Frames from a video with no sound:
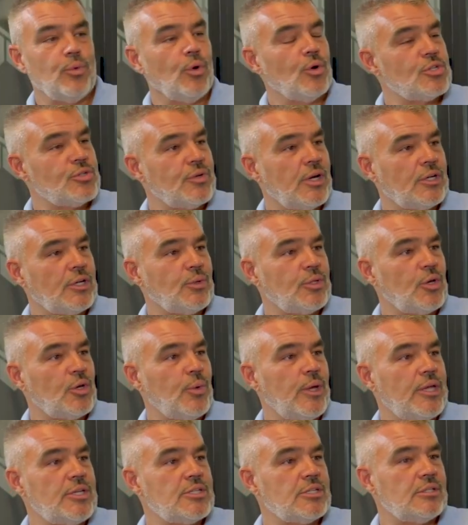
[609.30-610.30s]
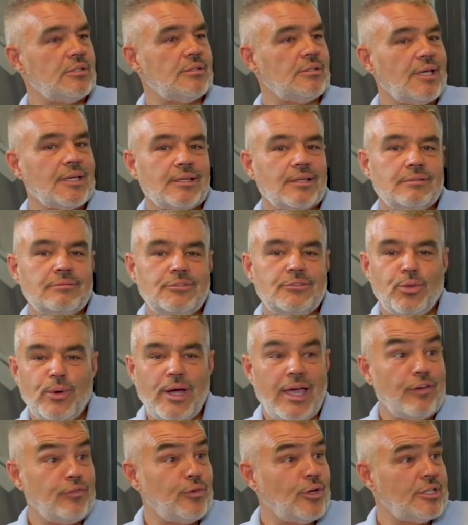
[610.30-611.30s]
walks around with the question, like, do I
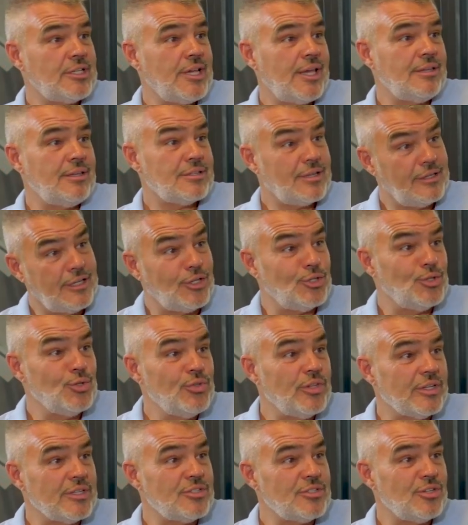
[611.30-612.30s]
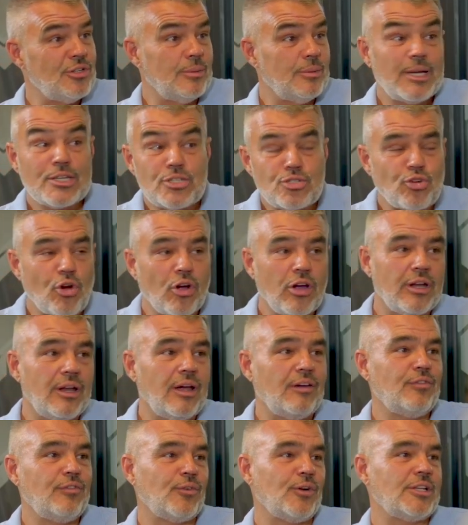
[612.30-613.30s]
have what it takes? Can I do this? Am I strong
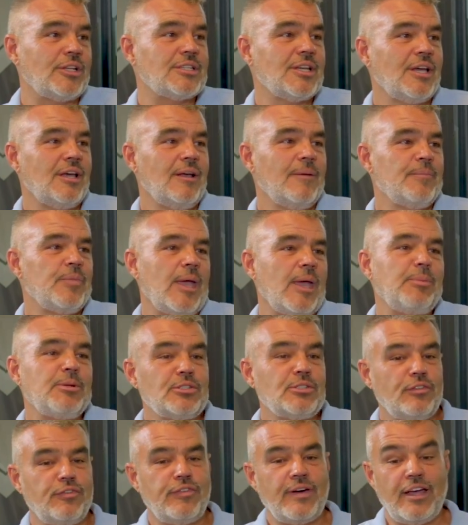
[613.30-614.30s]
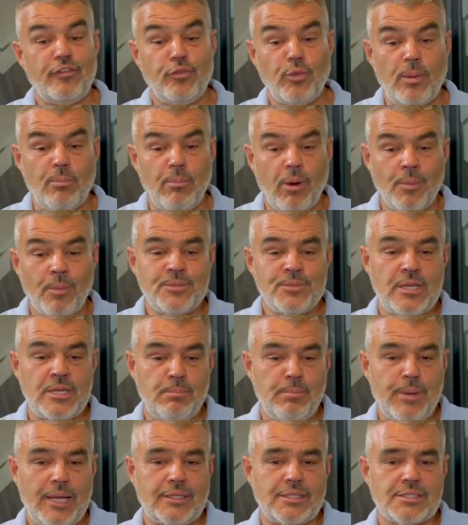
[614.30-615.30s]
enough for it? Up until 5, where mom's
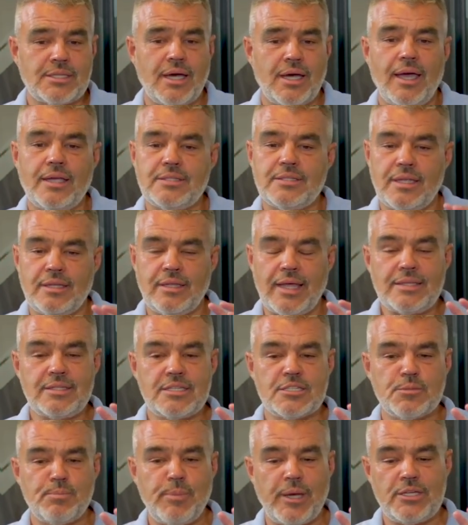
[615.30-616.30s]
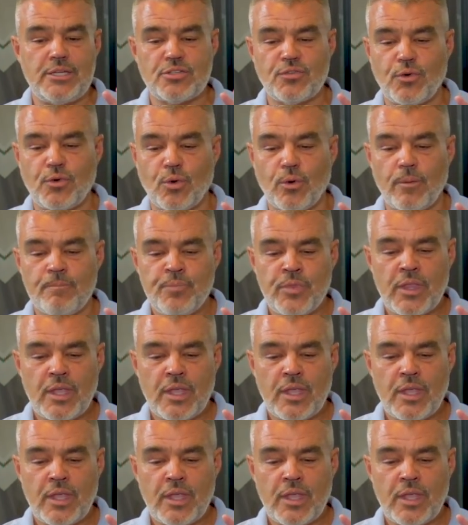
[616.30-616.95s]
impact is highest, that's a space for